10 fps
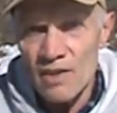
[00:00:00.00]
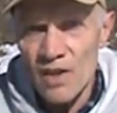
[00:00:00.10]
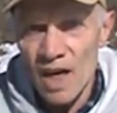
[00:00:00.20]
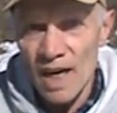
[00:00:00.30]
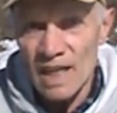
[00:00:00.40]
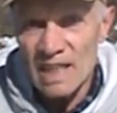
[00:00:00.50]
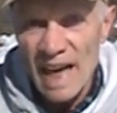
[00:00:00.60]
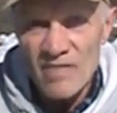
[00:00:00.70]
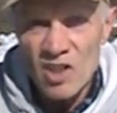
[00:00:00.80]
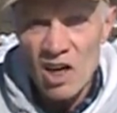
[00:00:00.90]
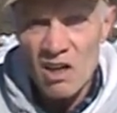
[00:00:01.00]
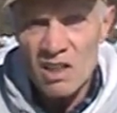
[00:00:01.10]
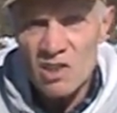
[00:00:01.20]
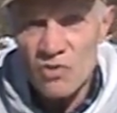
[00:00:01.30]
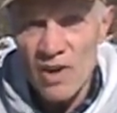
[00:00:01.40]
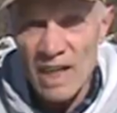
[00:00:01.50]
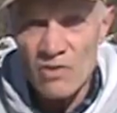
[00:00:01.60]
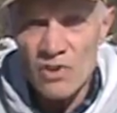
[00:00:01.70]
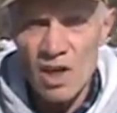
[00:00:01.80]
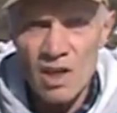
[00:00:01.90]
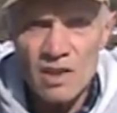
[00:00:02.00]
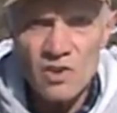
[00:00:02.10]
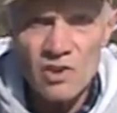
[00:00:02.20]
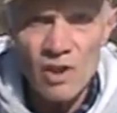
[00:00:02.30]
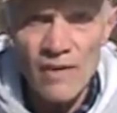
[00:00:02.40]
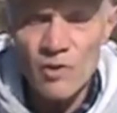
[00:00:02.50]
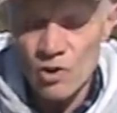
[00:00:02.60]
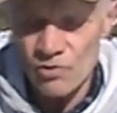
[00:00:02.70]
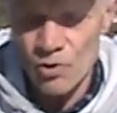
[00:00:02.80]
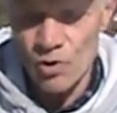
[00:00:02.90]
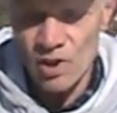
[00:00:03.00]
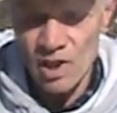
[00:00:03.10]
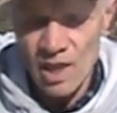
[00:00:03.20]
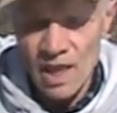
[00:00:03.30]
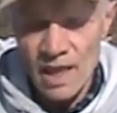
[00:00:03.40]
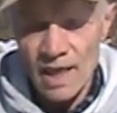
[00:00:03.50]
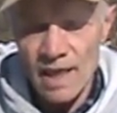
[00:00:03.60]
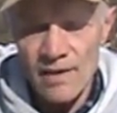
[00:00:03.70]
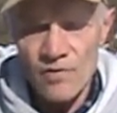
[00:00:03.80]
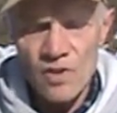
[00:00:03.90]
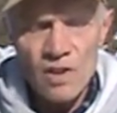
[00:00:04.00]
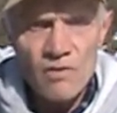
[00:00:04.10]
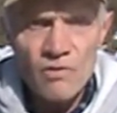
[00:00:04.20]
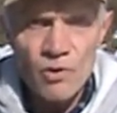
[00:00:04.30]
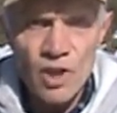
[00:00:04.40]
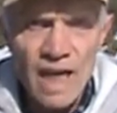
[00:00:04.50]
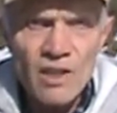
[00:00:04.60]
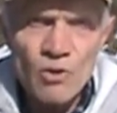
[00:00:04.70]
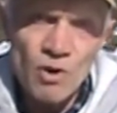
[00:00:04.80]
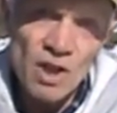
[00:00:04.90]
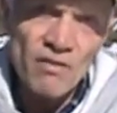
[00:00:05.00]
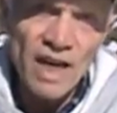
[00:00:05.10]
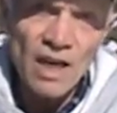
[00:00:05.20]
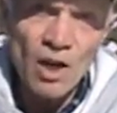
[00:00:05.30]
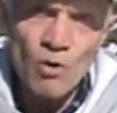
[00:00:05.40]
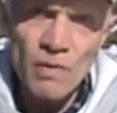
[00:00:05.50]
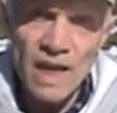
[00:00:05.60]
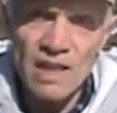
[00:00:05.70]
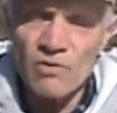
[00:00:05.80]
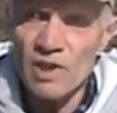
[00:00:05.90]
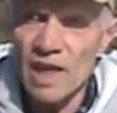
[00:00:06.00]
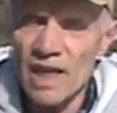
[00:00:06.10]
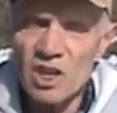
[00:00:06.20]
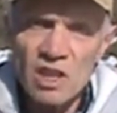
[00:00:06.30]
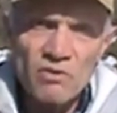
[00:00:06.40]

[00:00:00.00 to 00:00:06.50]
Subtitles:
They're like 10 yards, 5 yards and so forth, and for that you want a very low magnification.